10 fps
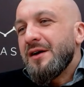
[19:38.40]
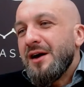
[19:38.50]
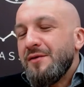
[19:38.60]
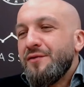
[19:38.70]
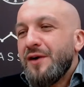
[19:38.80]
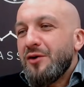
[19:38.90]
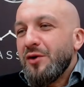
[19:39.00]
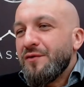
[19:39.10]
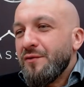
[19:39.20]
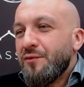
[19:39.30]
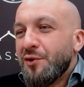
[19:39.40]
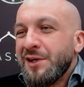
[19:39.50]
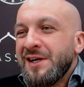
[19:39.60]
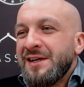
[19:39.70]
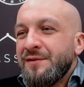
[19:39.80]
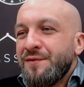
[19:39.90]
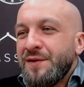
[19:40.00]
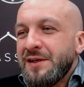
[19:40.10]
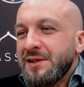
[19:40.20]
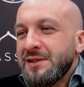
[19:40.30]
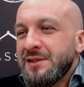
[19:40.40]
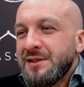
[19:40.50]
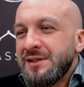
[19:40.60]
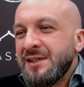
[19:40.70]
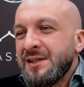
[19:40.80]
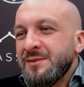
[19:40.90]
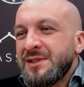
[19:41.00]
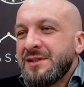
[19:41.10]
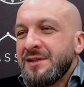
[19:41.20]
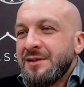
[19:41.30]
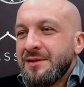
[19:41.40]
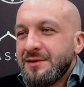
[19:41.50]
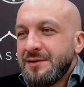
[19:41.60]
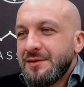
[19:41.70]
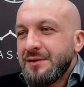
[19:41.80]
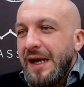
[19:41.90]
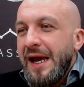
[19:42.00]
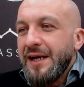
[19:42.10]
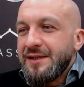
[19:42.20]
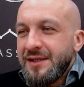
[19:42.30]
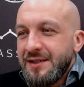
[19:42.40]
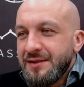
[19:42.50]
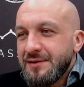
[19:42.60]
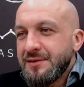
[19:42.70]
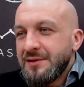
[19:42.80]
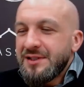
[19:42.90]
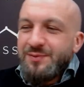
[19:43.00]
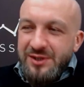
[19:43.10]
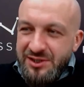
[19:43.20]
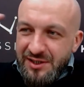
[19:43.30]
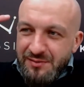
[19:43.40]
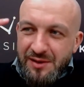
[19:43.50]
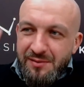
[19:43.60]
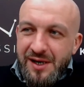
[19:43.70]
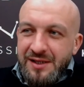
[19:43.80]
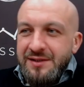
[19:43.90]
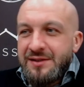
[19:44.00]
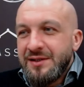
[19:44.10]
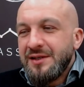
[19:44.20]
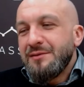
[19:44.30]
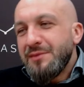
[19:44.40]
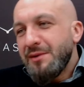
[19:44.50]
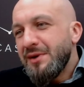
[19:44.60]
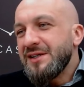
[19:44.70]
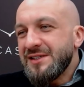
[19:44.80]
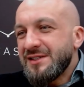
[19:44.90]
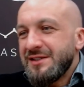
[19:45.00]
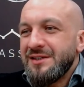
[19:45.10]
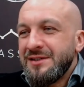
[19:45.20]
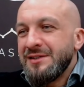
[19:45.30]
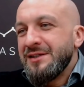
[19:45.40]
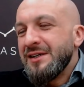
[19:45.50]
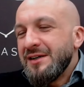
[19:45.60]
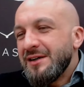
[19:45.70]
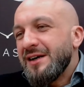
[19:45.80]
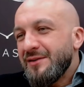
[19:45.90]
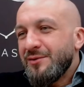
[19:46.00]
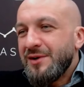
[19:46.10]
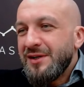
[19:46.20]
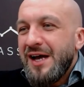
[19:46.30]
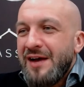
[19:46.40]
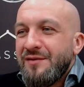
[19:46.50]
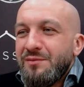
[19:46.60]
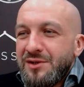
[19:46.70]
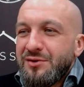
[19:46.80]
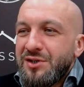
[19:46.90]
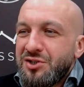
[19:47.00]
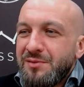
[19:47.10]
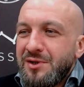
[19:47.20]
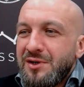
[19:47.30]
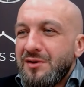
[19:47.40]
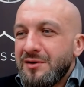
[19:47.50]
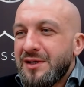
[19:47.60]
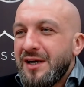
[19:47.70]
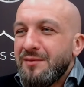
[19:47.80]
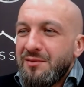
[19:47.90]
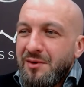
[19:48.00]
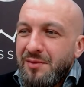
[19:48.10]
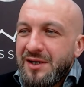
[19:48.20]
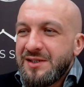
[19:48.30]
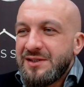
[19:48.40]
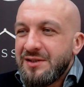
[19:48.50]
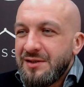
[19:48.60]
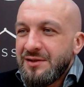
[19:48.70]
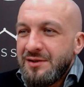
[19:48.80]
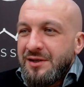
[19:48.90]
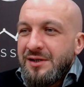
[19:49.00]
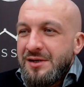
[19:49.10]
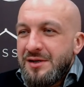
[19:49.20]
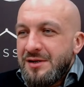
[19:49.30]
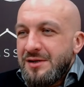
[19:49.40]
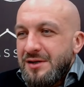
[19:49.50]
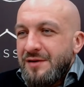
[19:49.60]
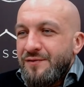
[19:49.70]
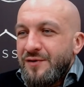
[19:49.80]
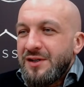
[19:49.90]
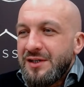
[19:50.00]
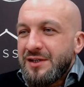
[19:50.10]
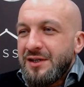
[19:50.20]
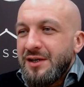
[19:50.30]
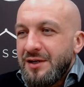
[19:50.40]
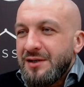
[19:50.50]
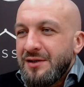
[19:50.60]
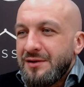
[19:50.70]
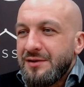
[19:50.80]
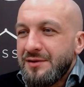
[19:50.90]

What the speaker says: I'm far away from 40, and I feel like I'm still 18, especially in my mind. My body's still, well, I haven't been to the gym in a long time, but my body's still, I feel like a